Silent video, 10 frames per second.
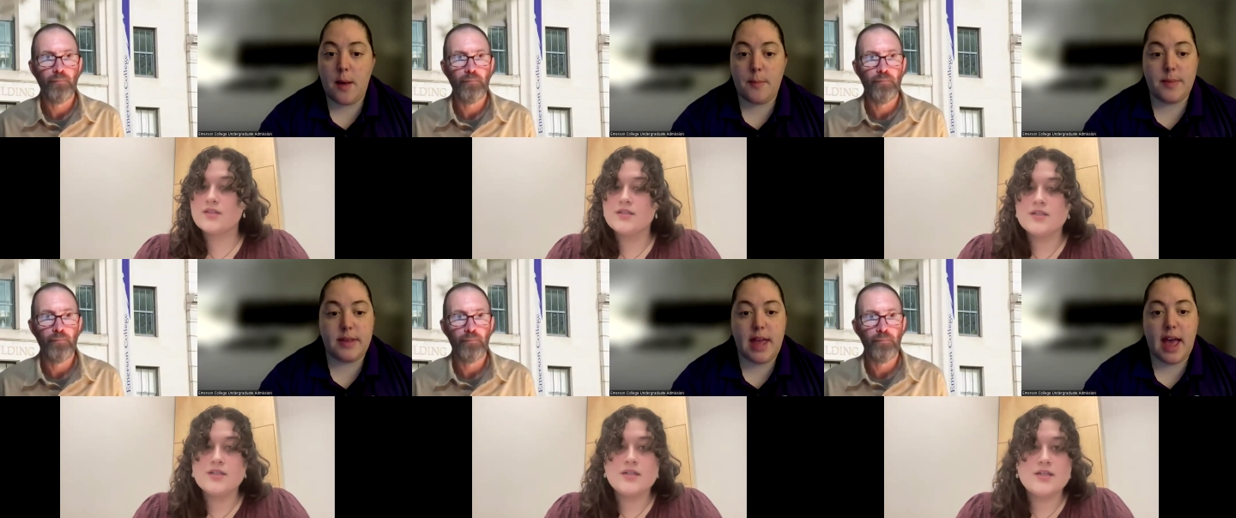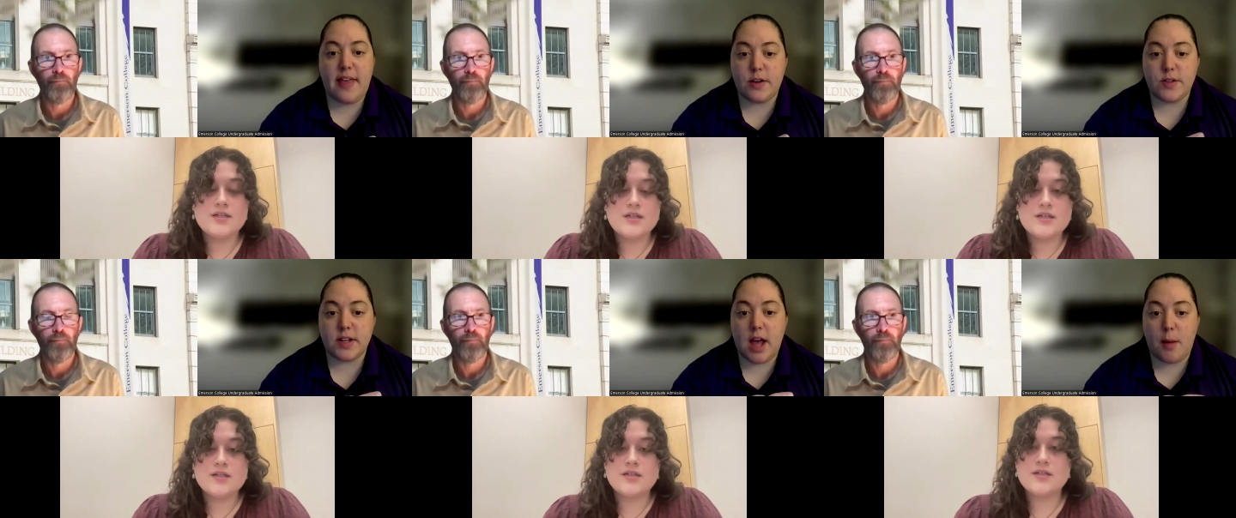Speaker 1: Um, yeah,
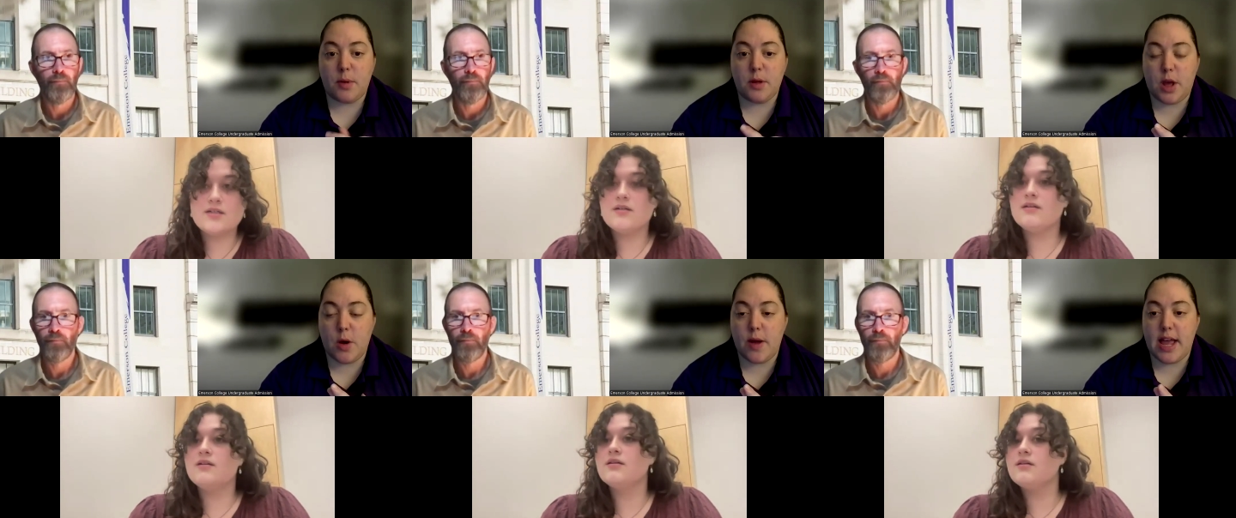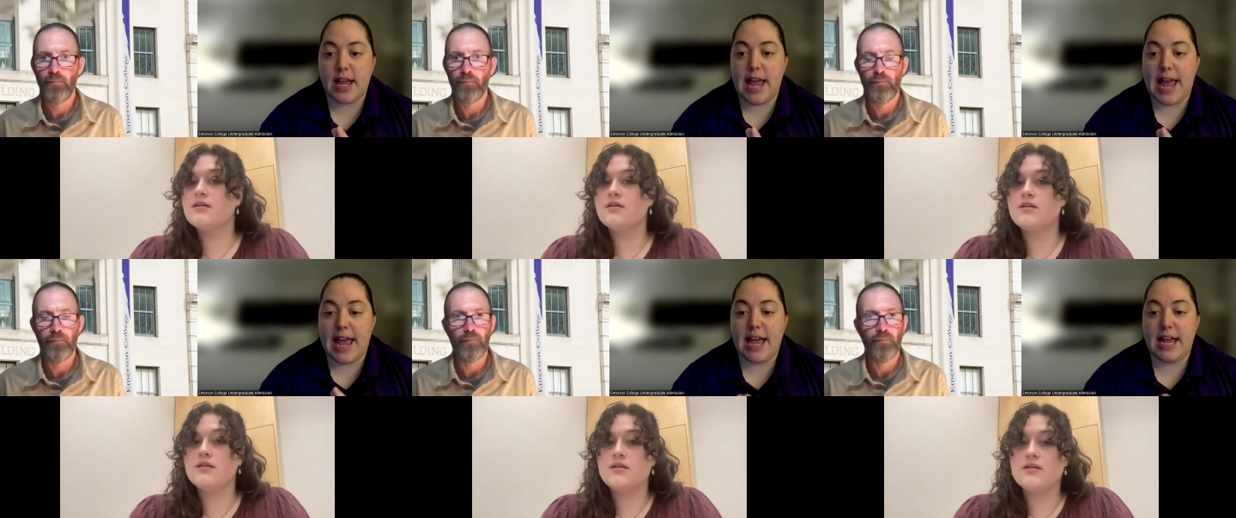there's a couple going,
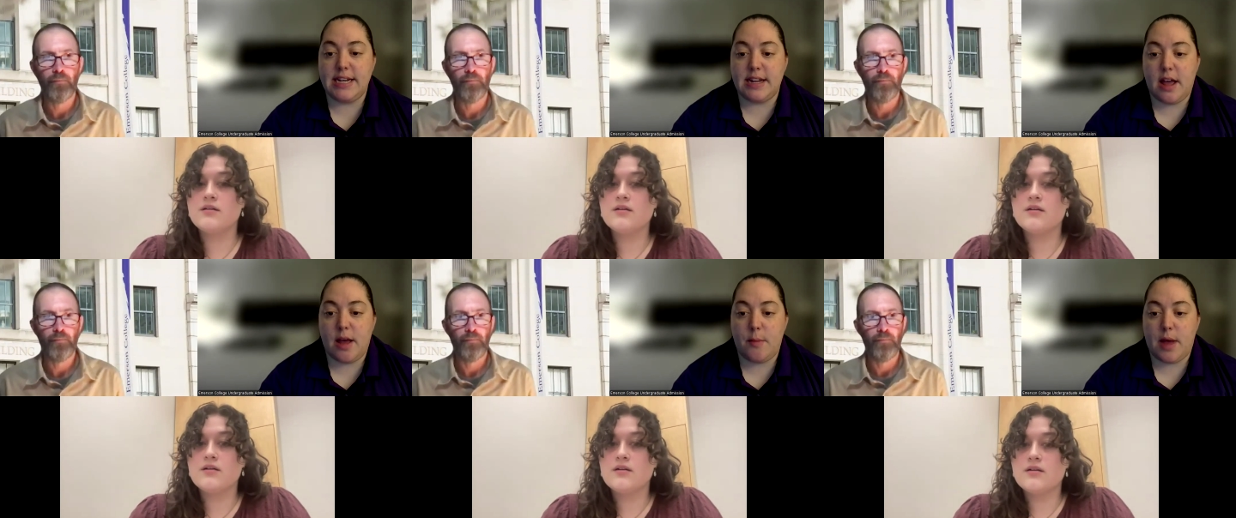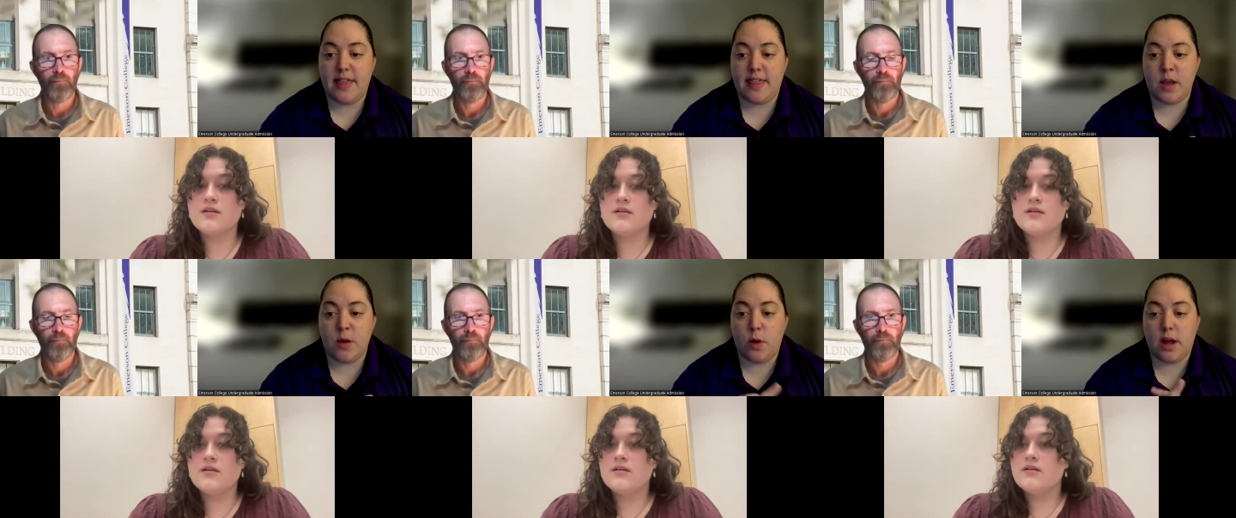and um, I
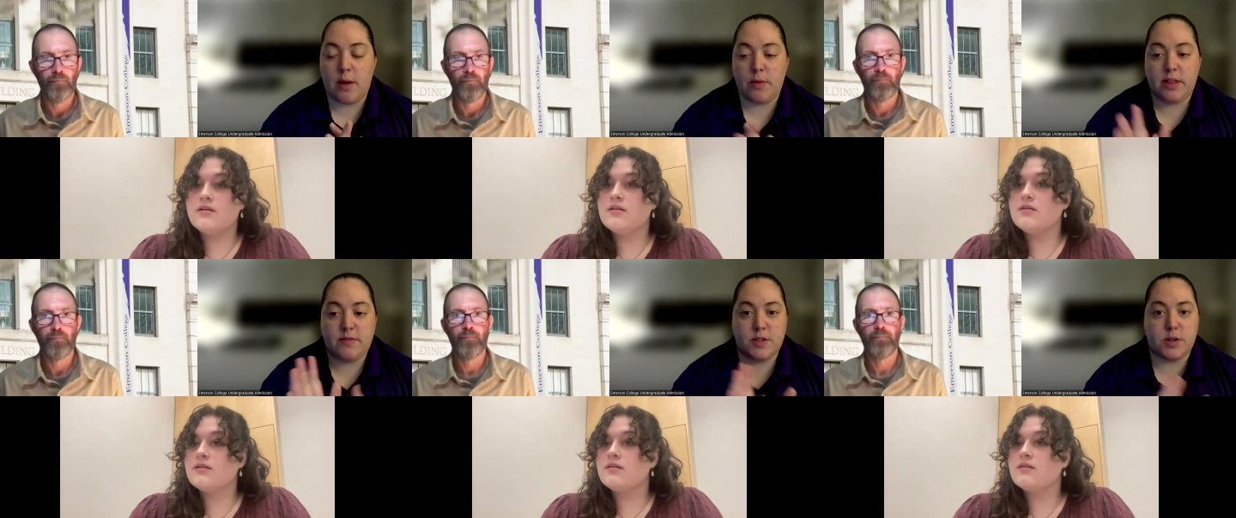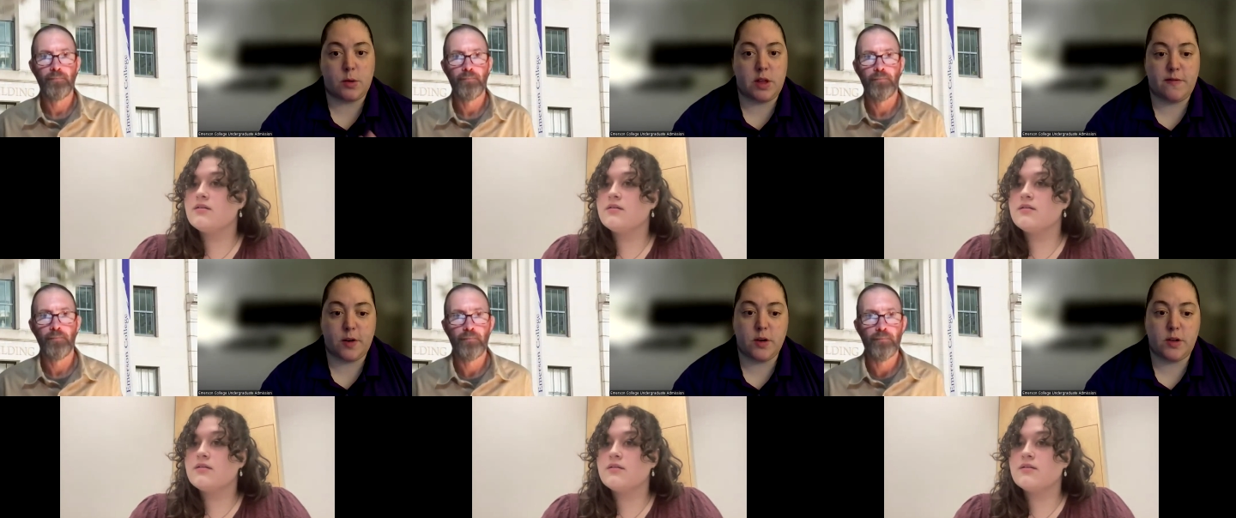think what I would love to start with
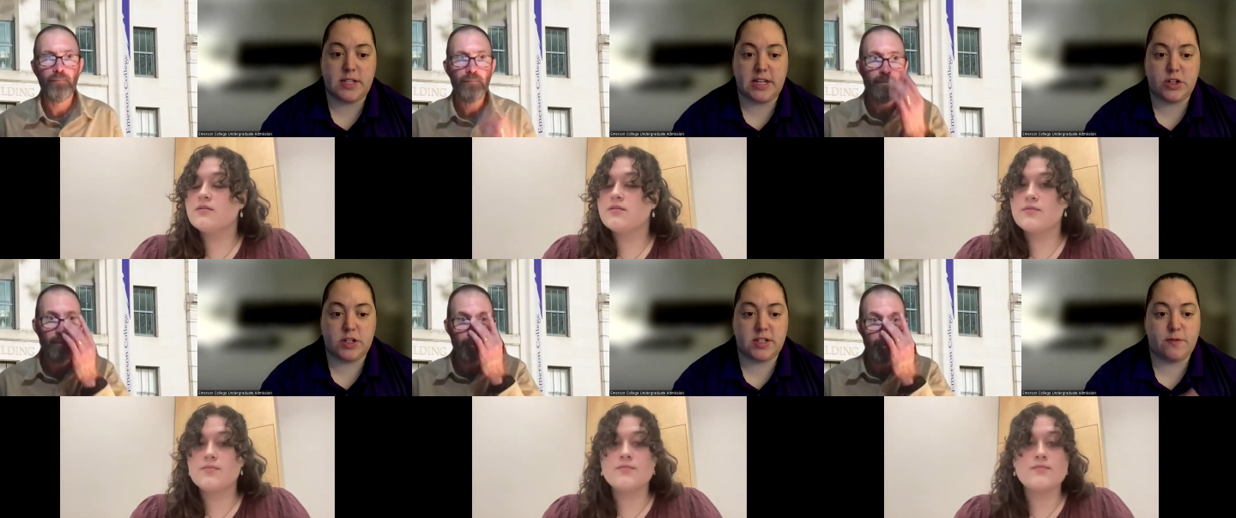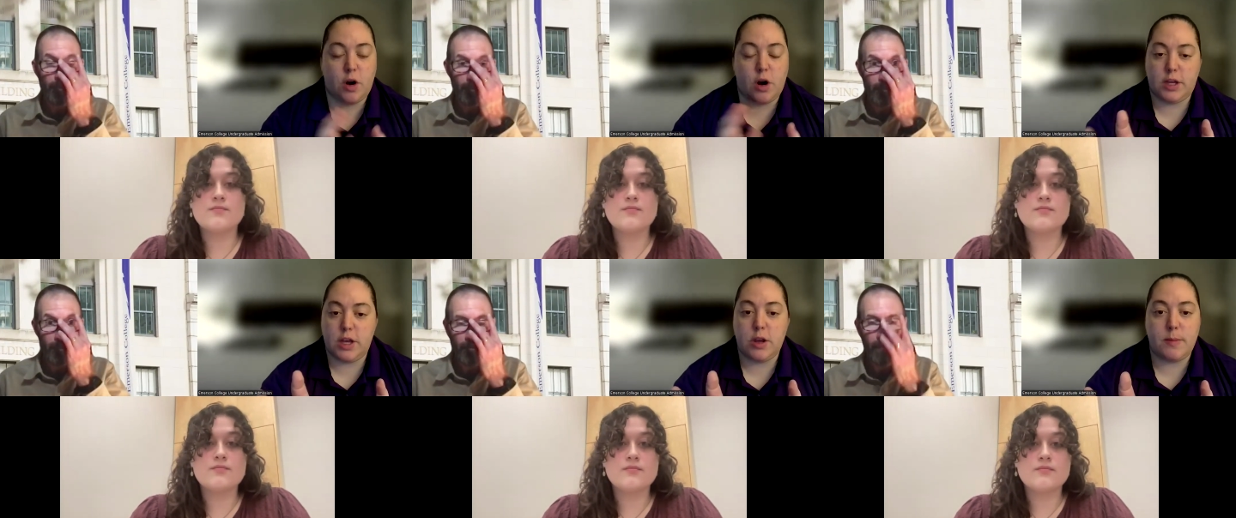first is just if,
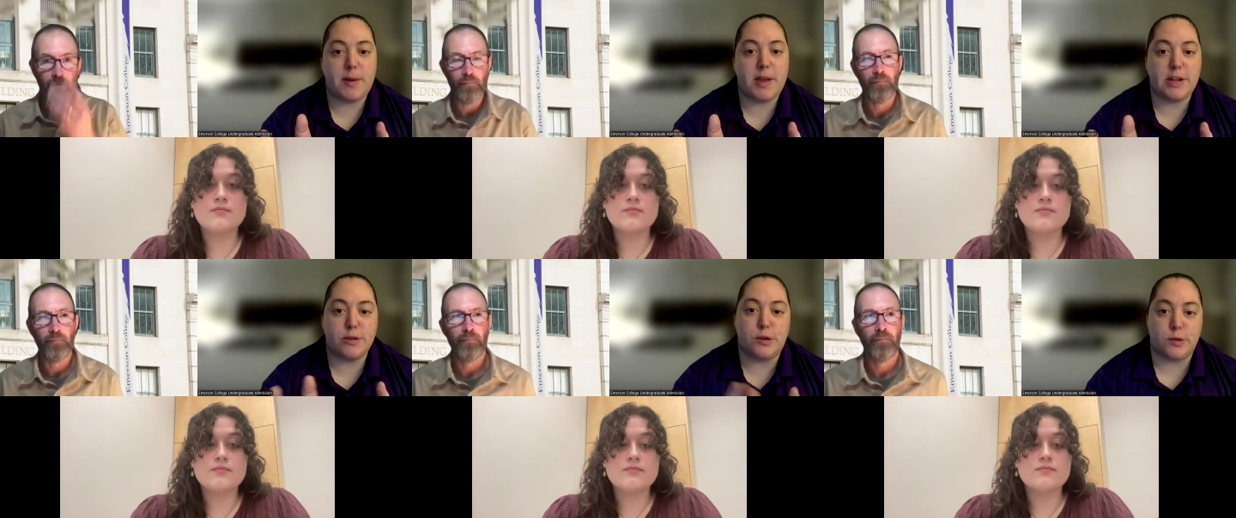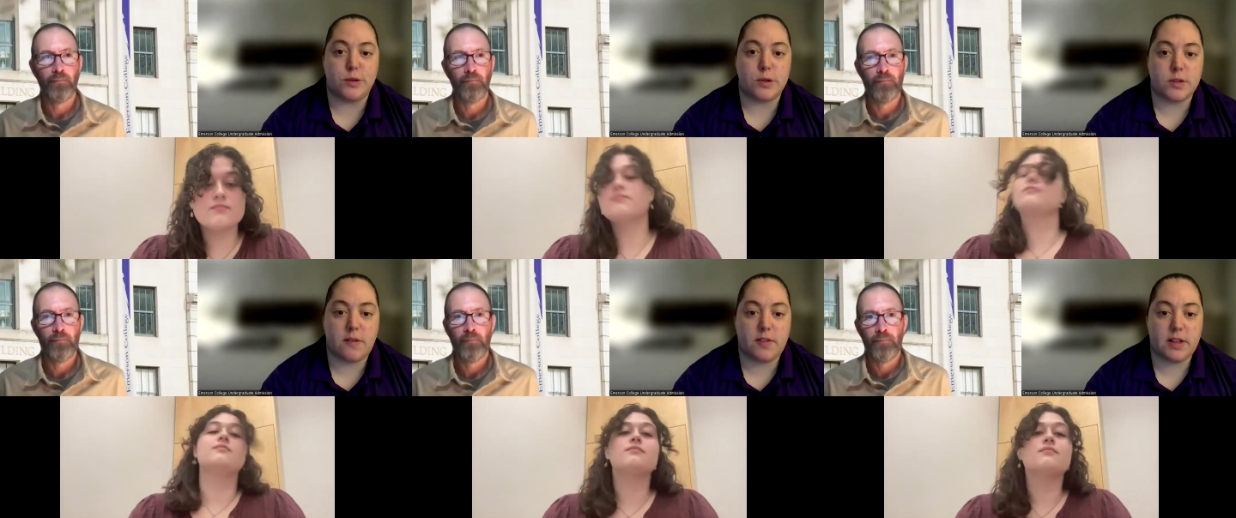Carly, you can maybe introduce
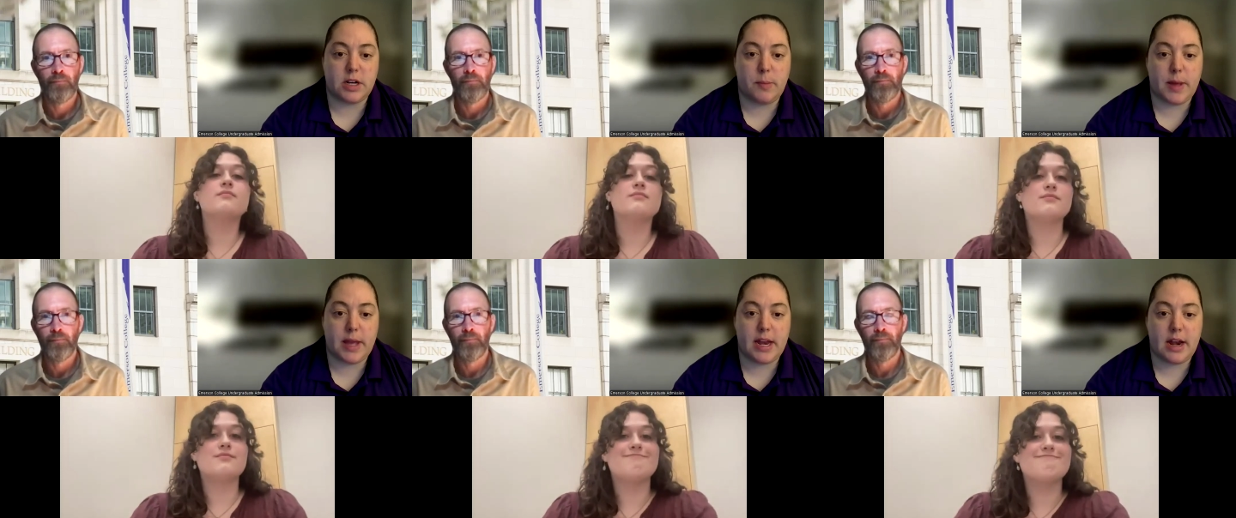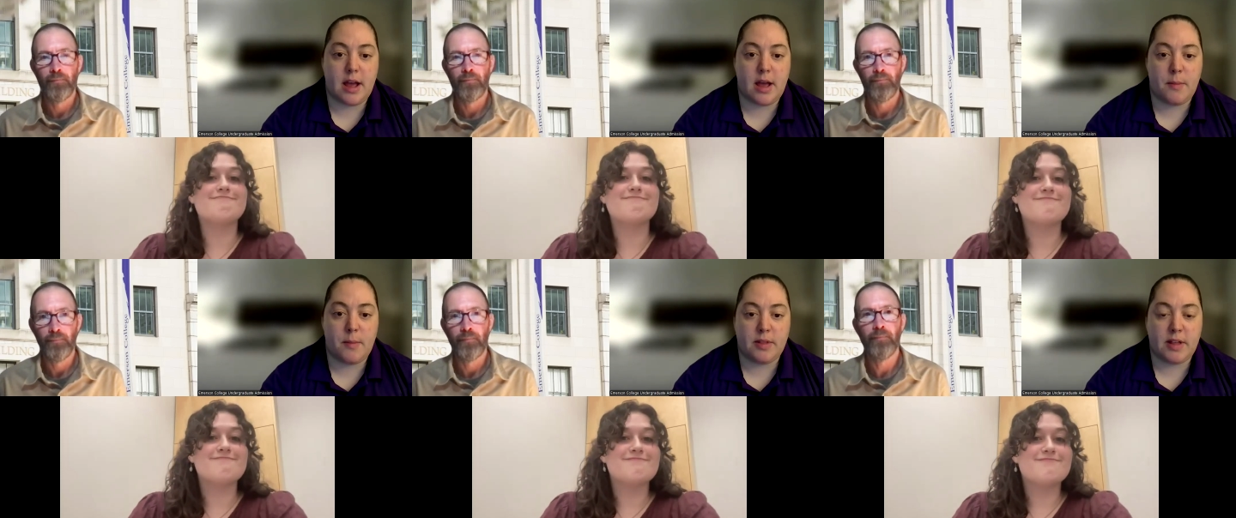yourself a little bit, um,